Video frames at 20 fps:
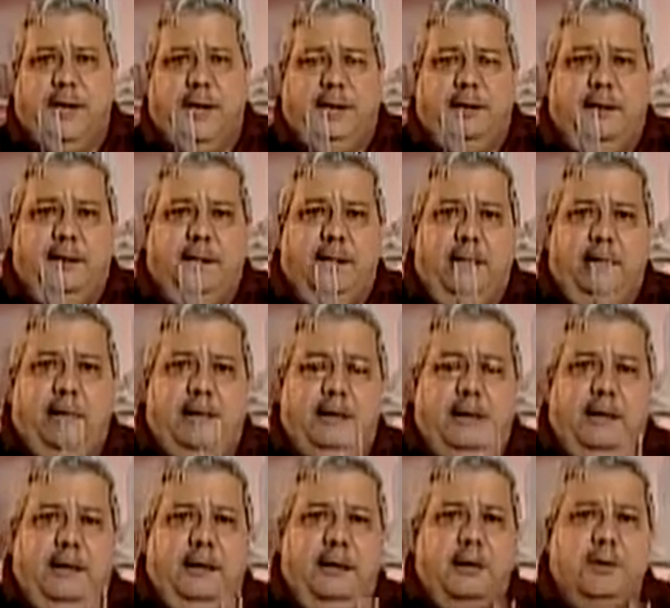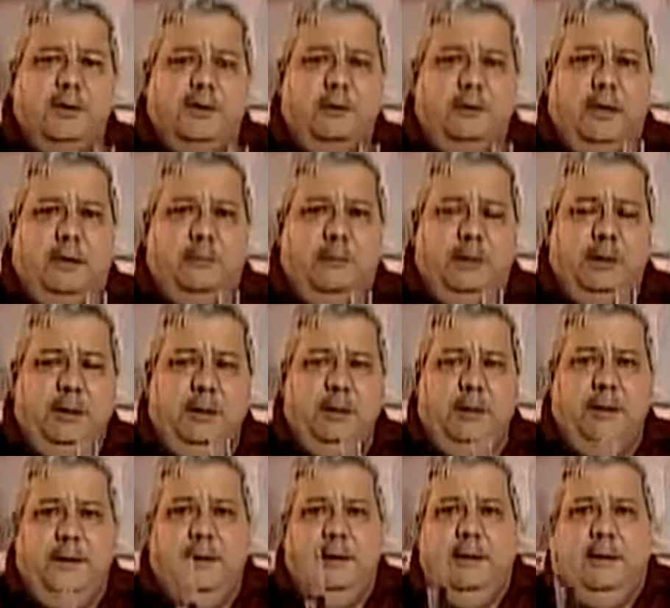take the initial number
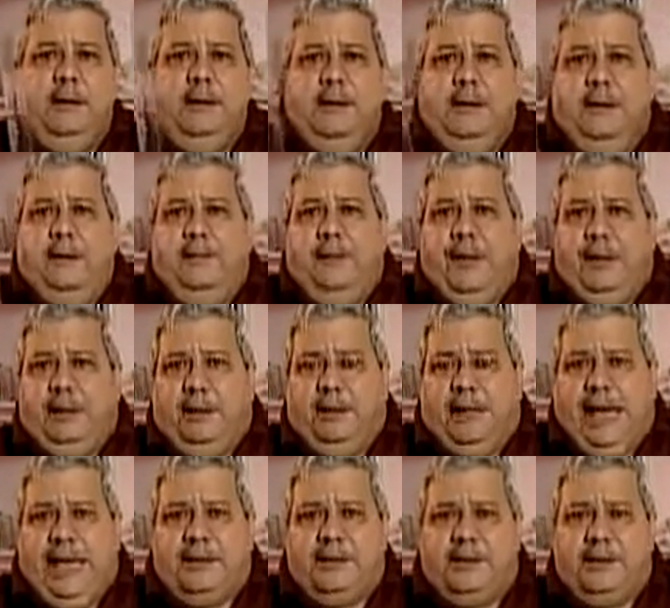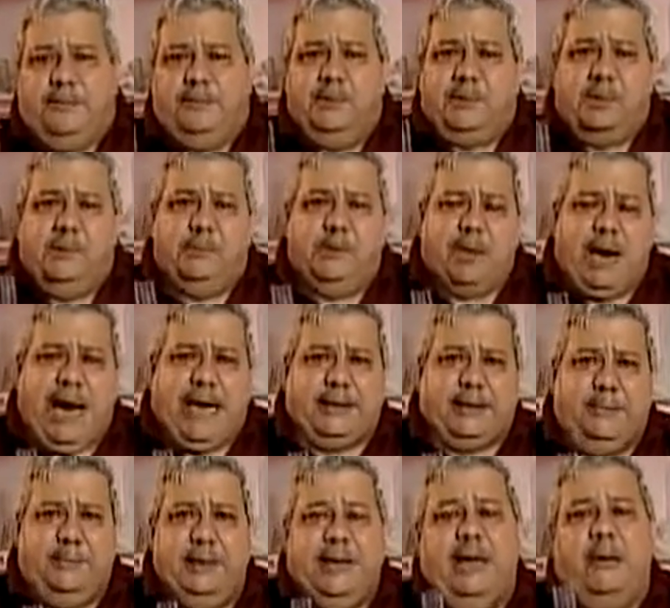and the last number, subtract
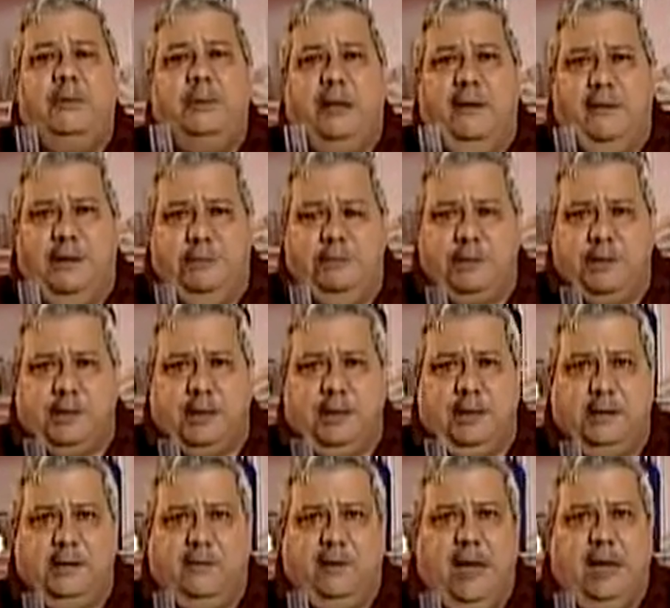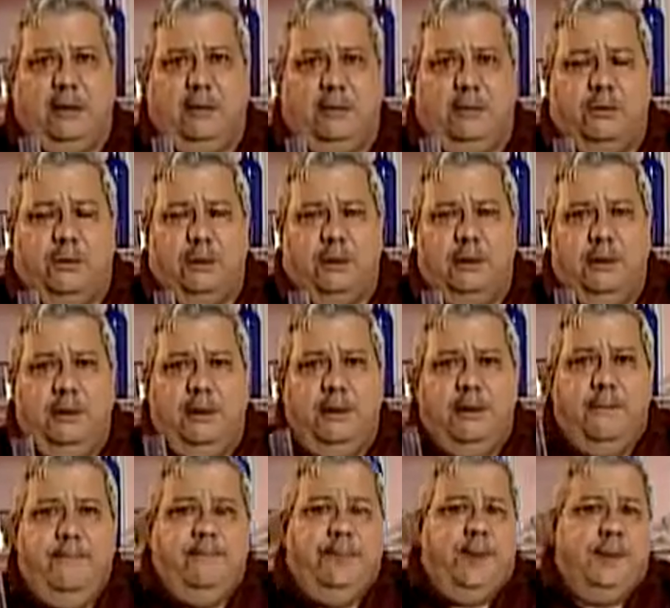them, and that will give you the percentage of alcohol.
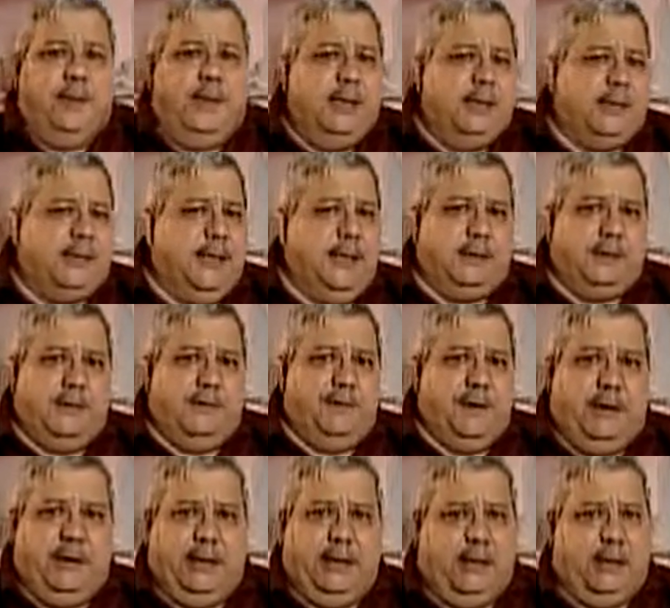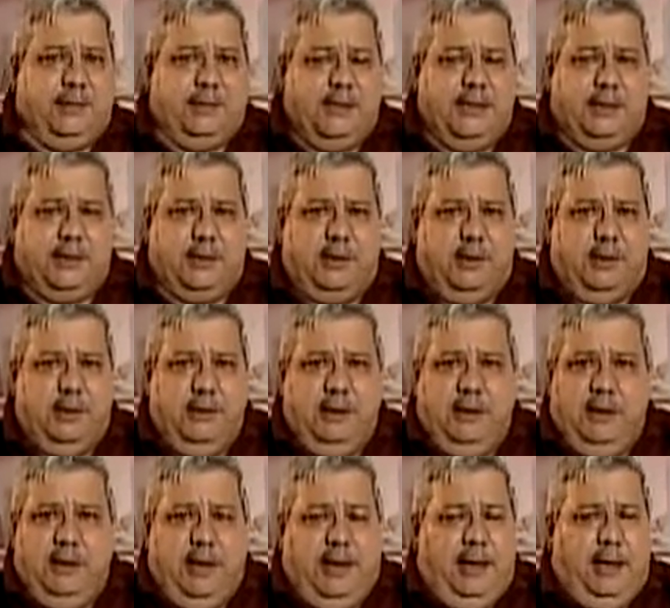These kits are very consistent,
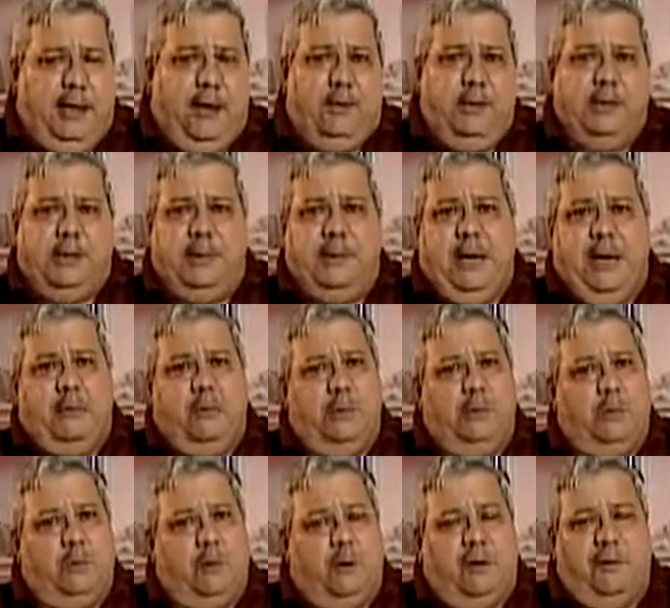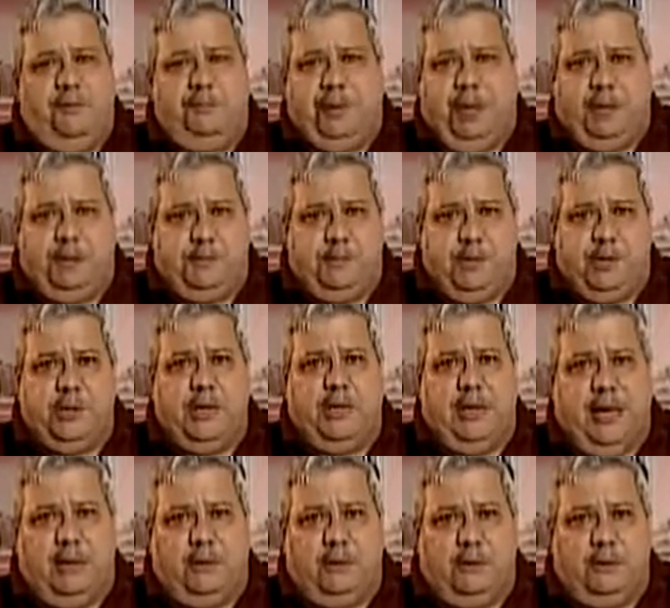and they always come out with 12+%
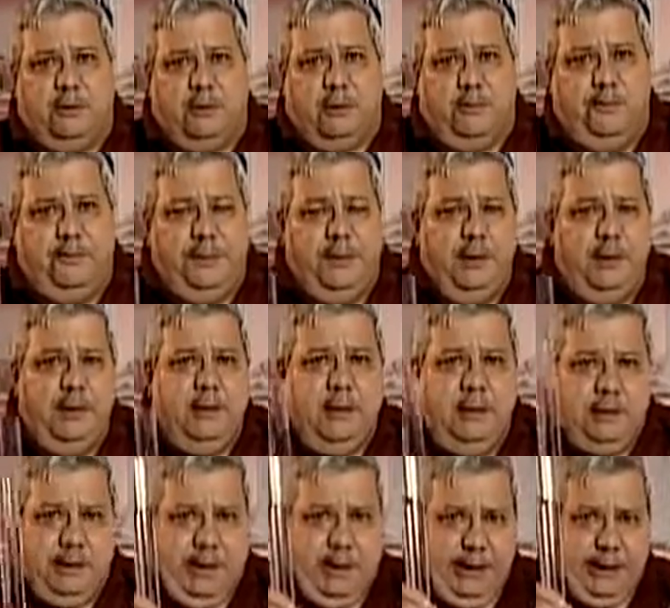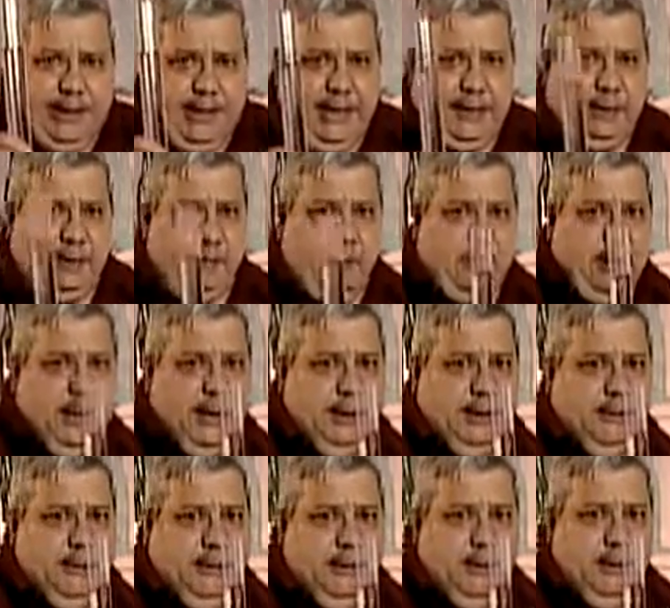alcohol. Now I take the
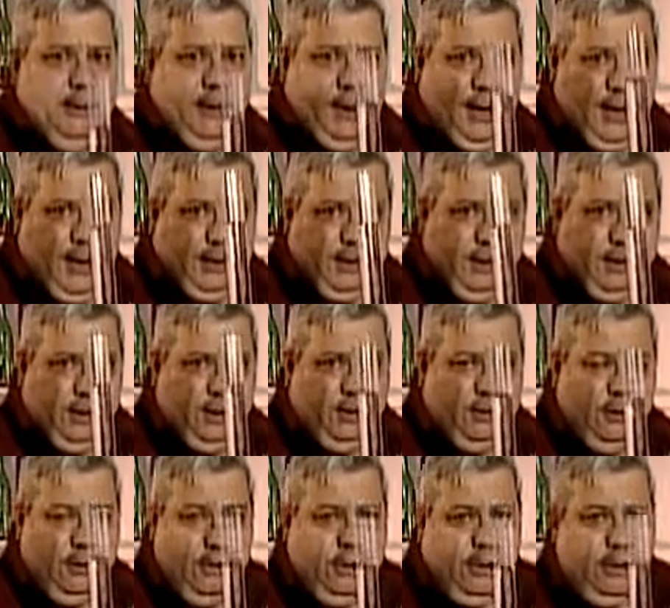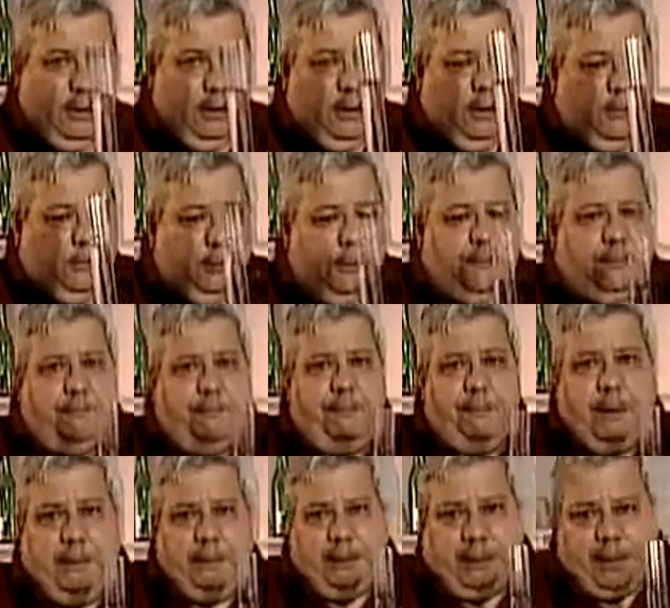wine I just used here, but
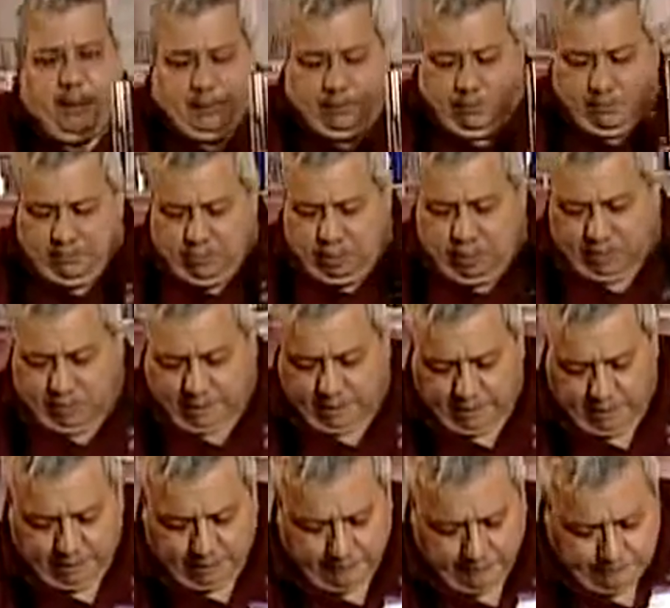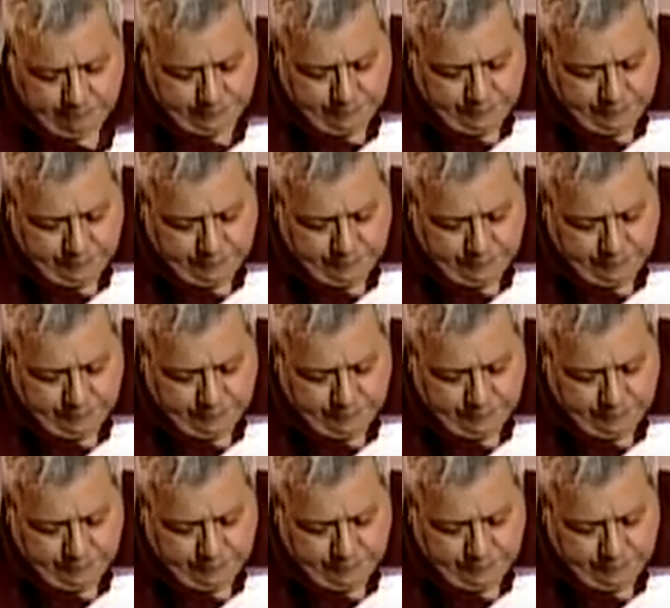let me tell you one more thing here.